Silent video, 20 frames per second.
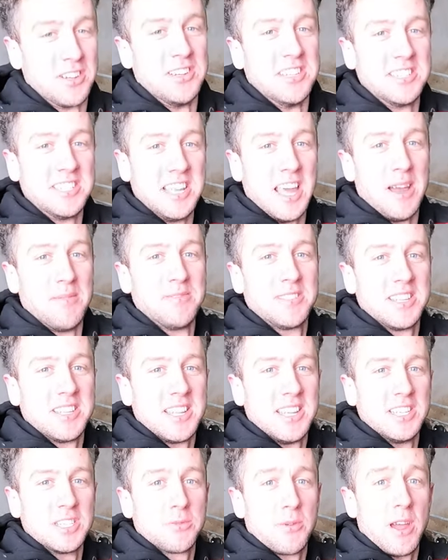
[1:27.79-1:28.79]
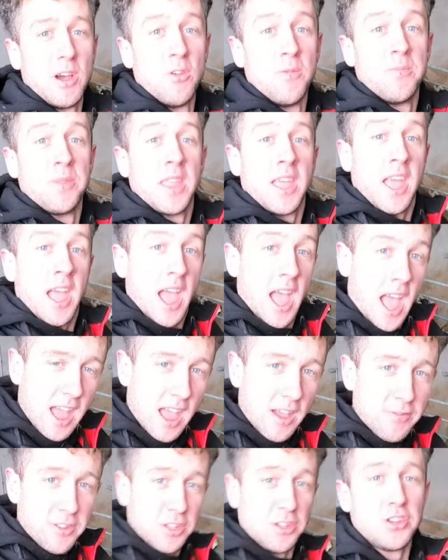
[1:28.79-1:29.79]
We're going to see him today as well.
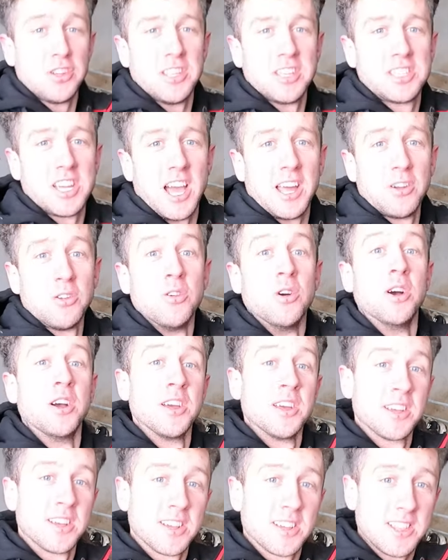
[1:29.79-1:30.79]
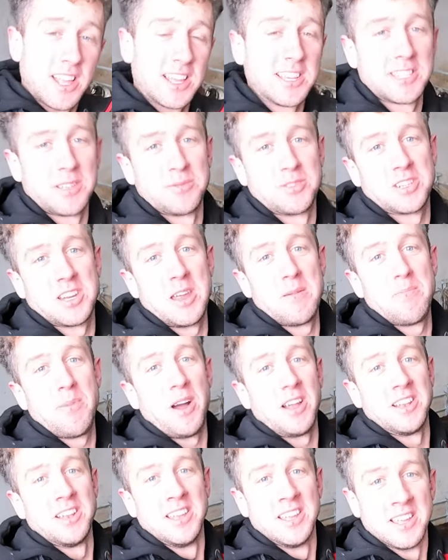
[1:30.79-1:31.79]
If you're new to the channel, click the
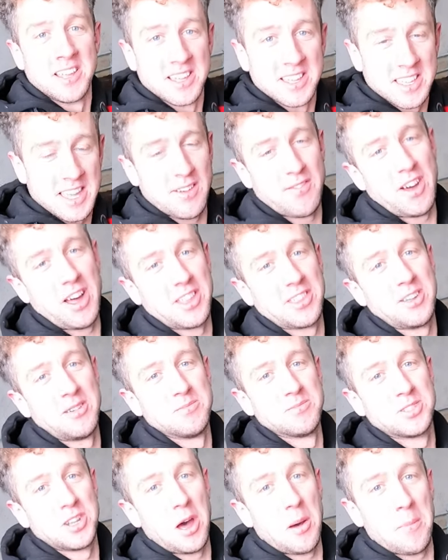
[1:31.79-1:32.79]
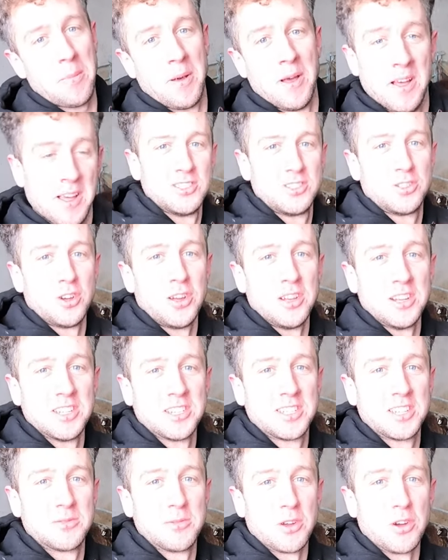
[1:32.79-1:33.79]
subscribe button, give it a thumbs up, join
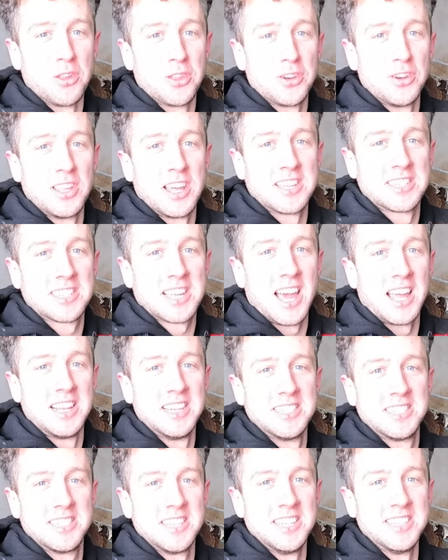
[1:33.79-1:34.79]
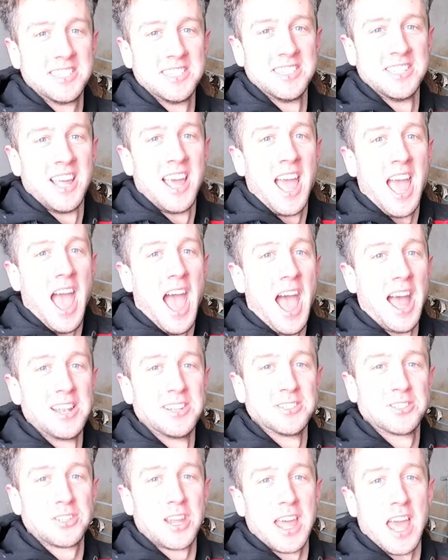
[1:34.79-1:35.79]
us as we go through this scanning season
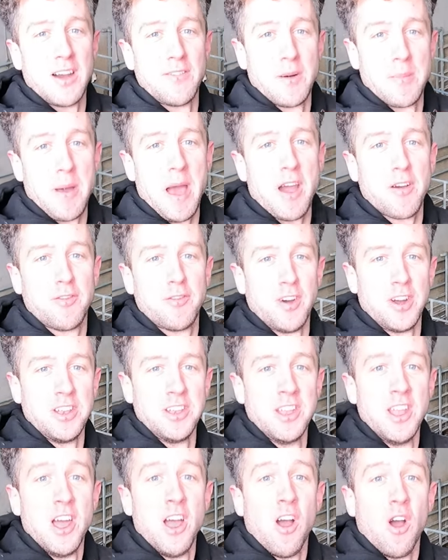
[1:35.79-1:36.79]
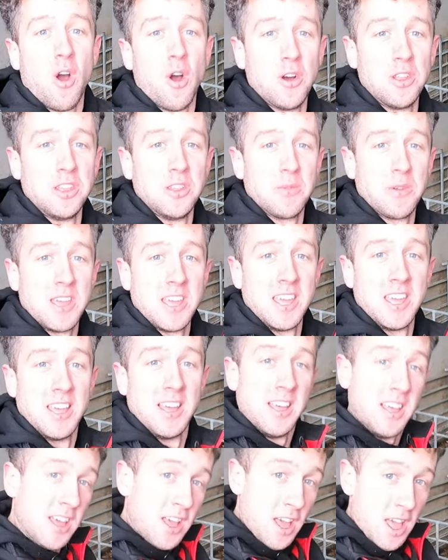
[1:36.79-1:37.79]
and try to have a bit of fun on the
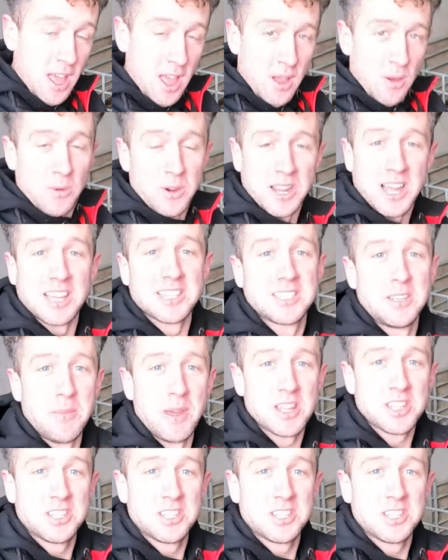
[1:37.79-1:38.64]
way. With regards to